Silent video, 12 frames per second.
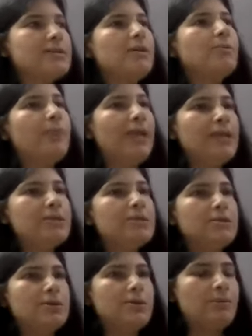a
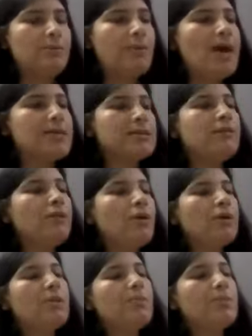complaint asking for
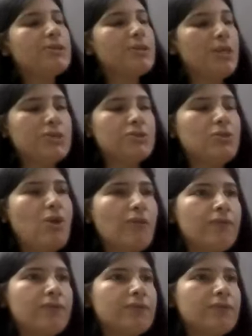a compensation of,